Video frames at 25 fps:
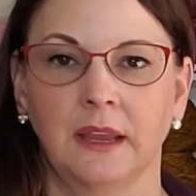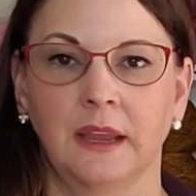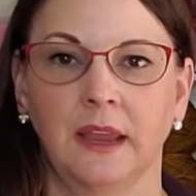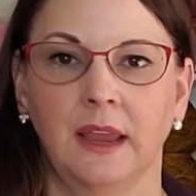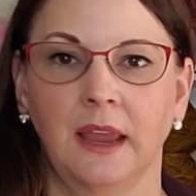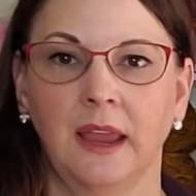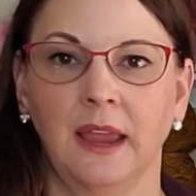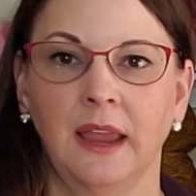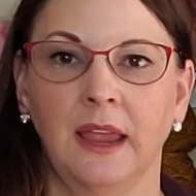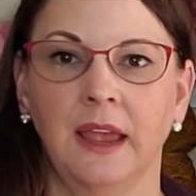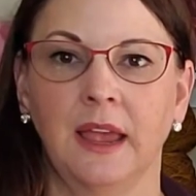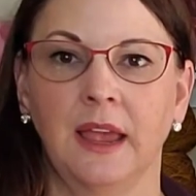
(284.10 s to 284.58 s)

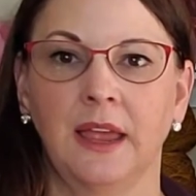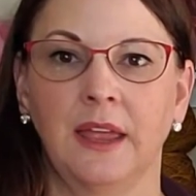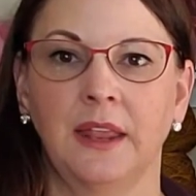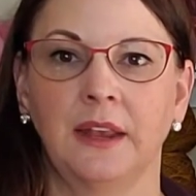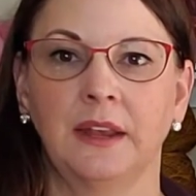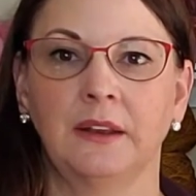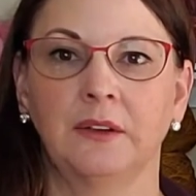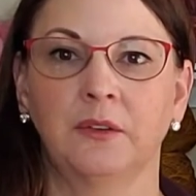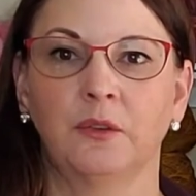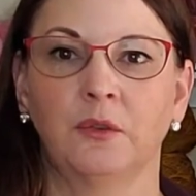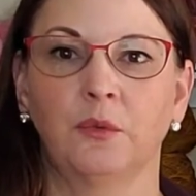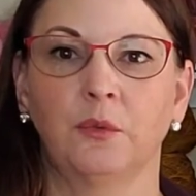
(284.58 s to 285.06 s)

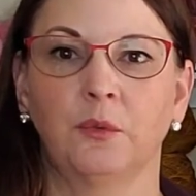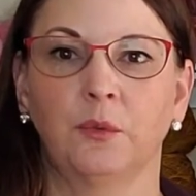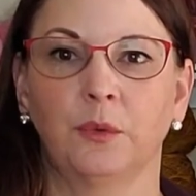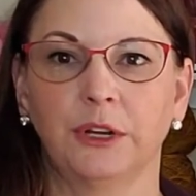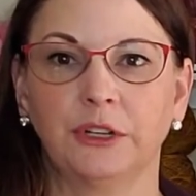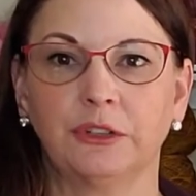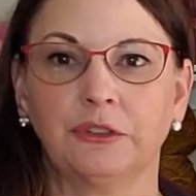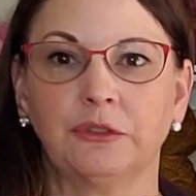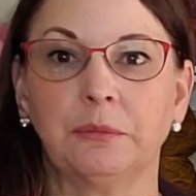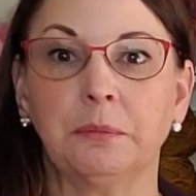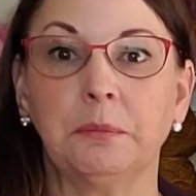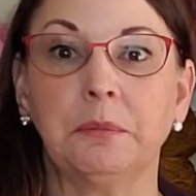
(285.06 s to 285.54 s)
And
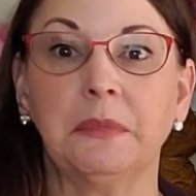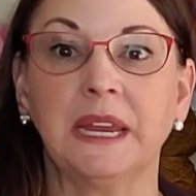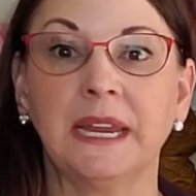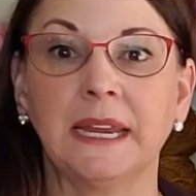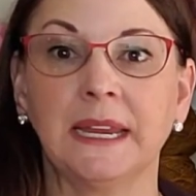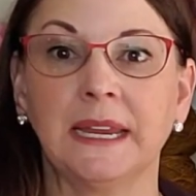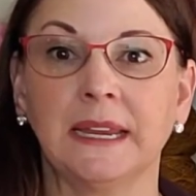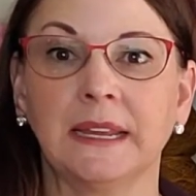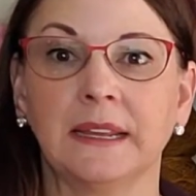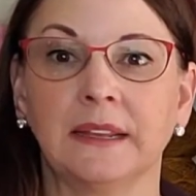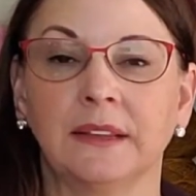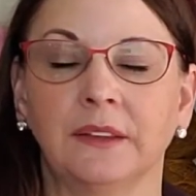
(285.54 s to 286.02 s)
which
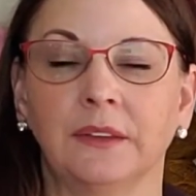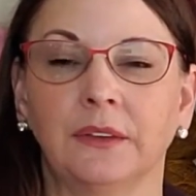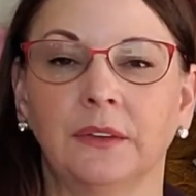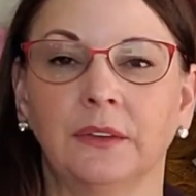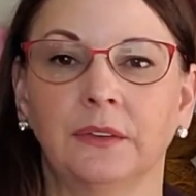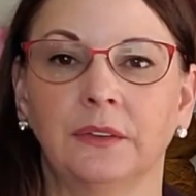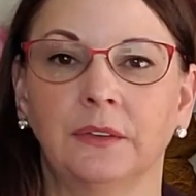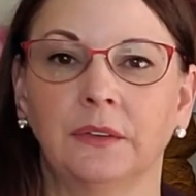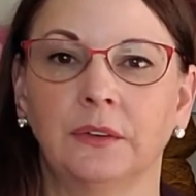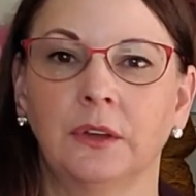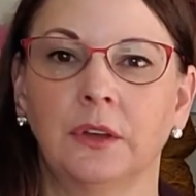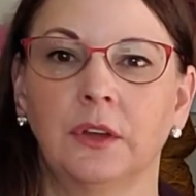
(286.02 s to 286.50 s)

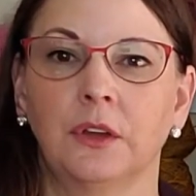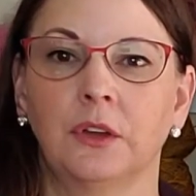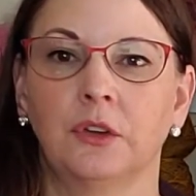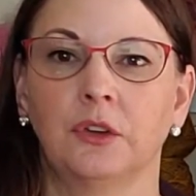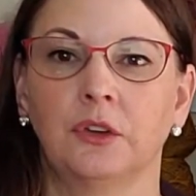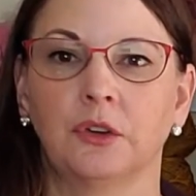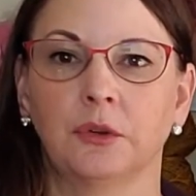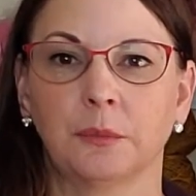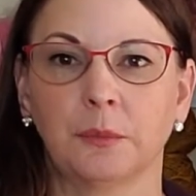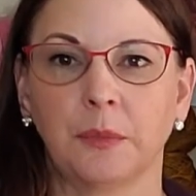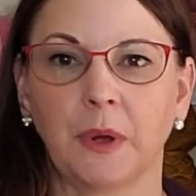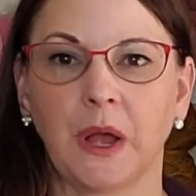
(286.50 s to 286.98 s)
means
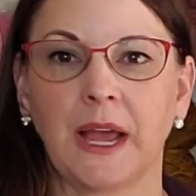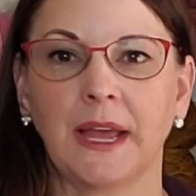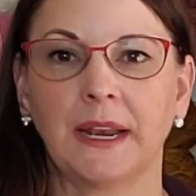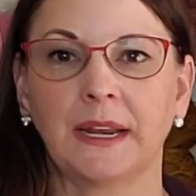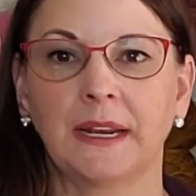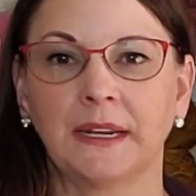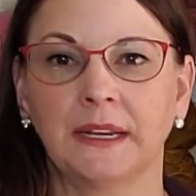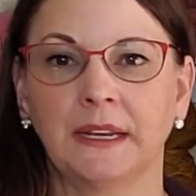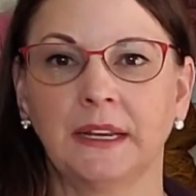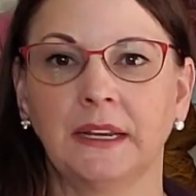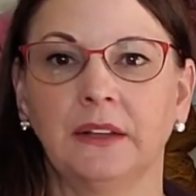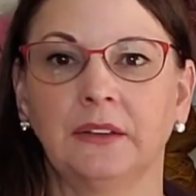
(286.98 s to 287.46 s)
your
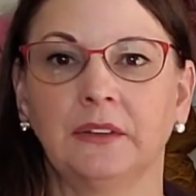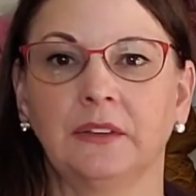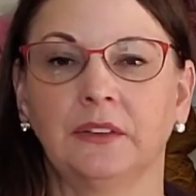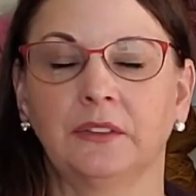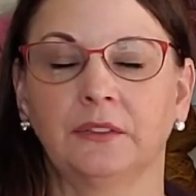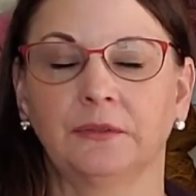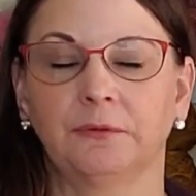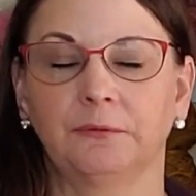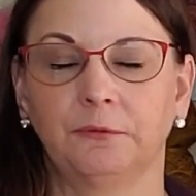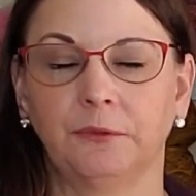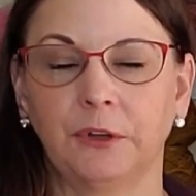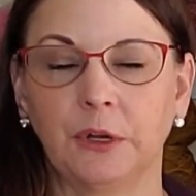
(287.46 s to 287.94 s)
body needs
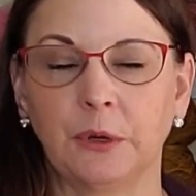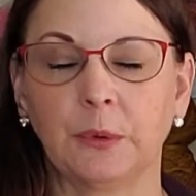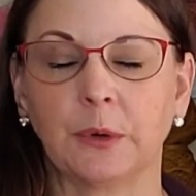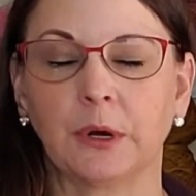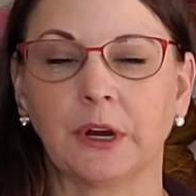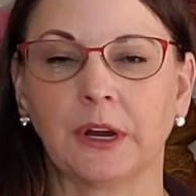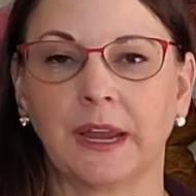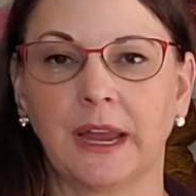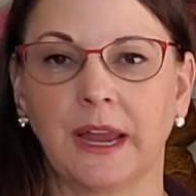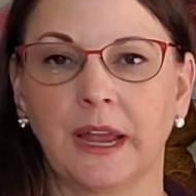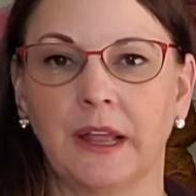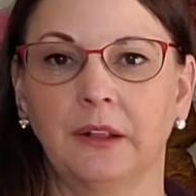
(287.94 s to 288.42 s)
fewer
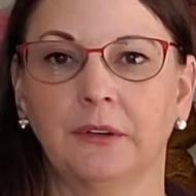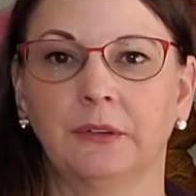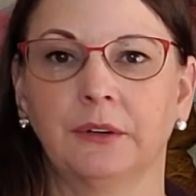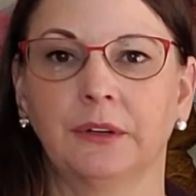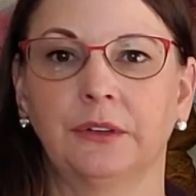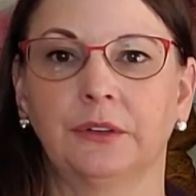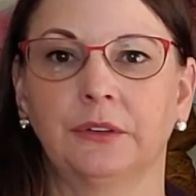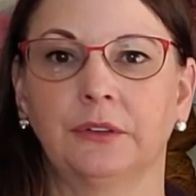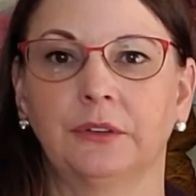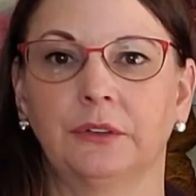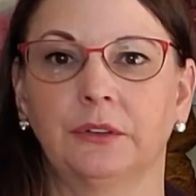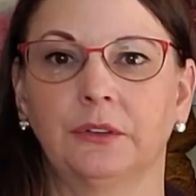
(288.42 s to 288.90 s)

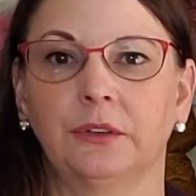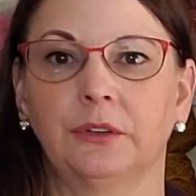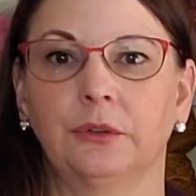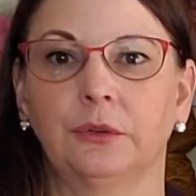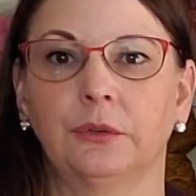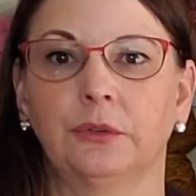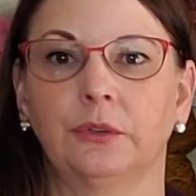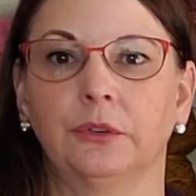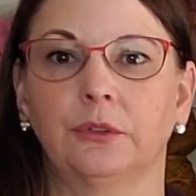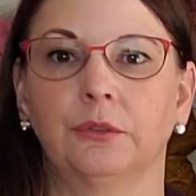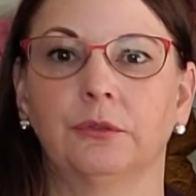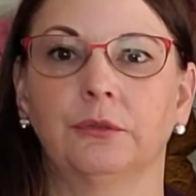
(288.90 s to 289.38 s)
calories to
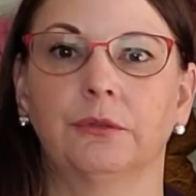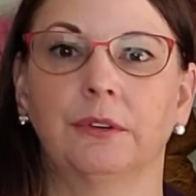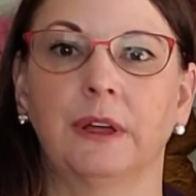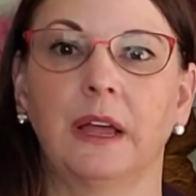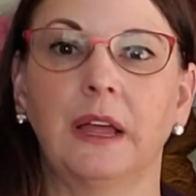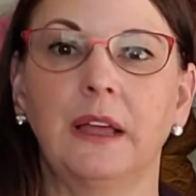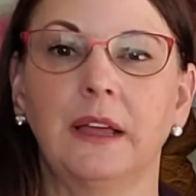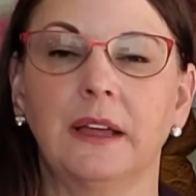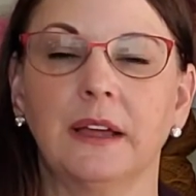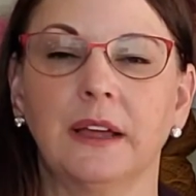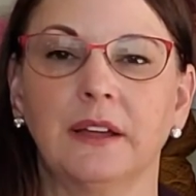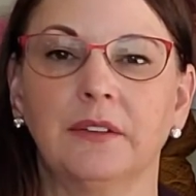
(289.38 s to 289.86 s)

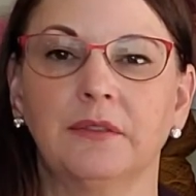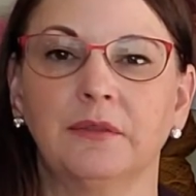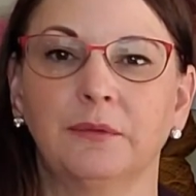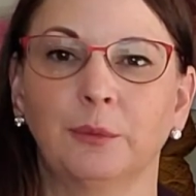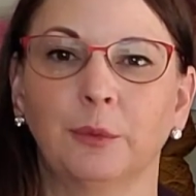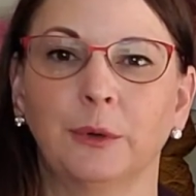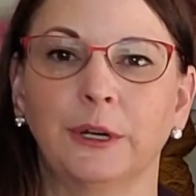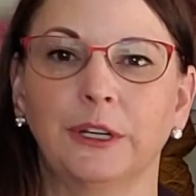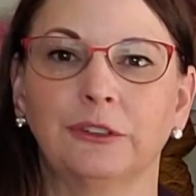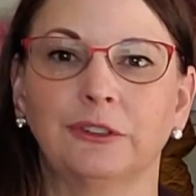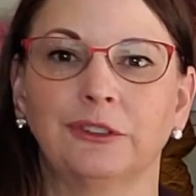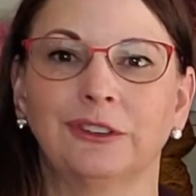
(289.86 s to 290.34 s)
survive,
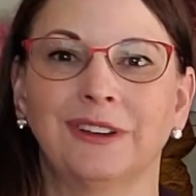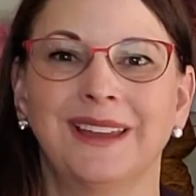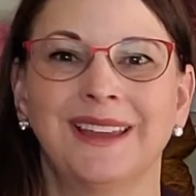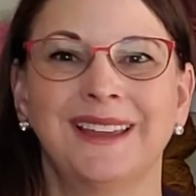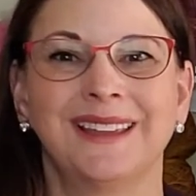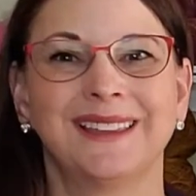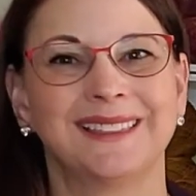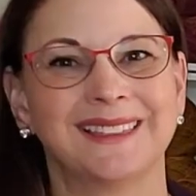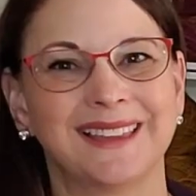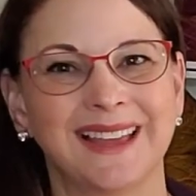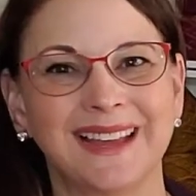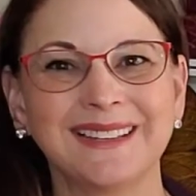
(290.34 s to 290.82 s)
which
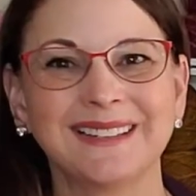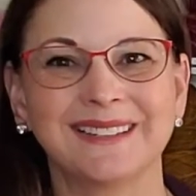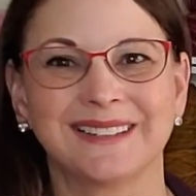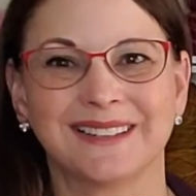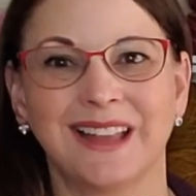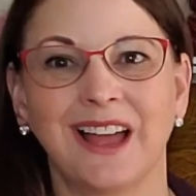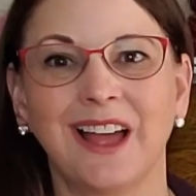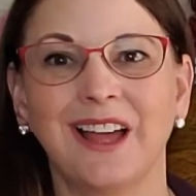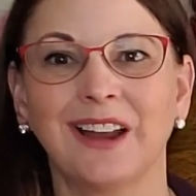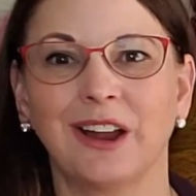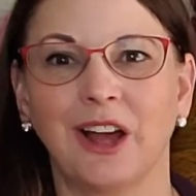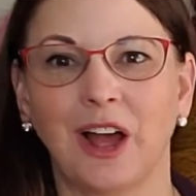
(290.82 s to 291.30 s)
that's
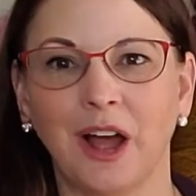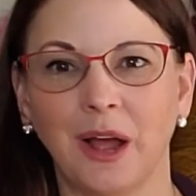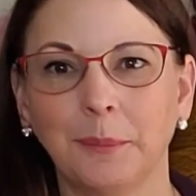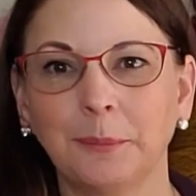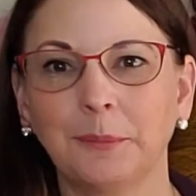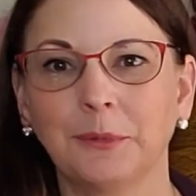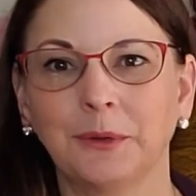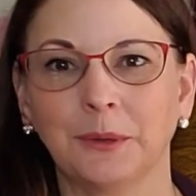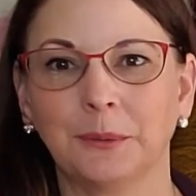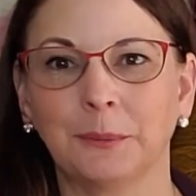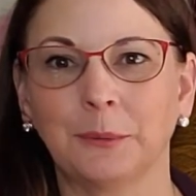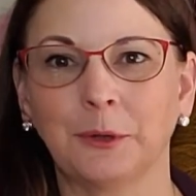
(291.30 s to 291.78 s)
not
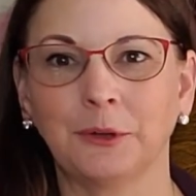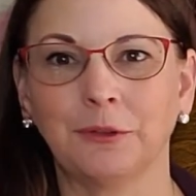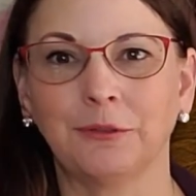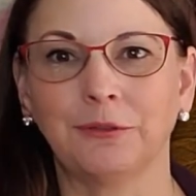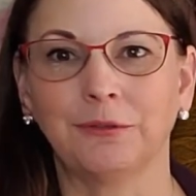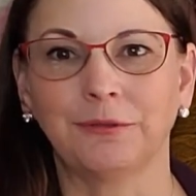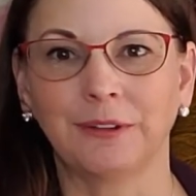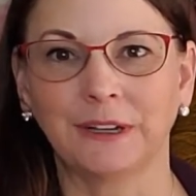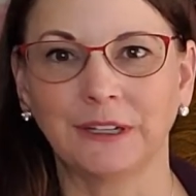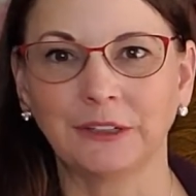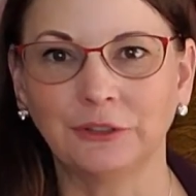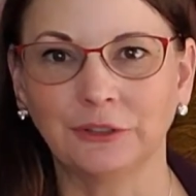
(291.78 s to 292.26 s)
optimal
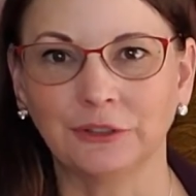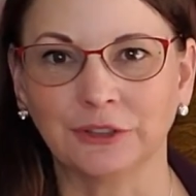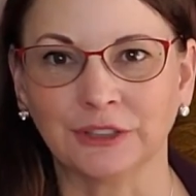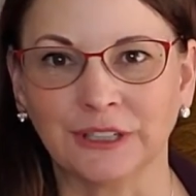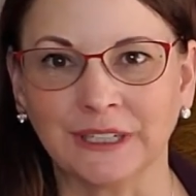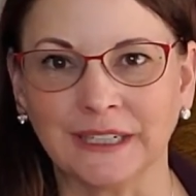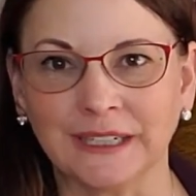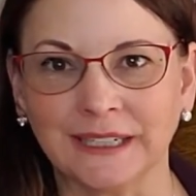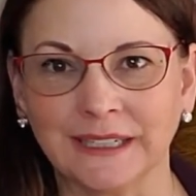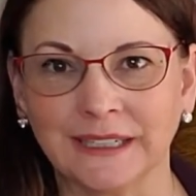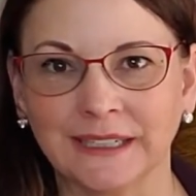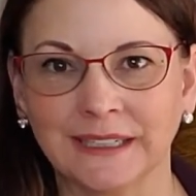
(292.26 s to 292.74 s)

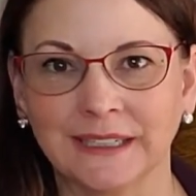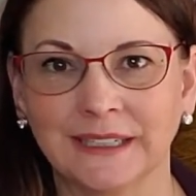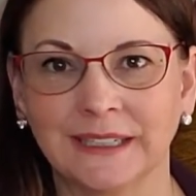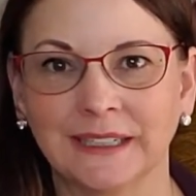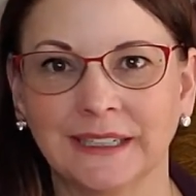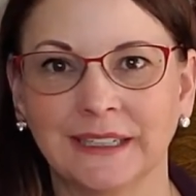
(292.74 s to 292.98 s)
functioning.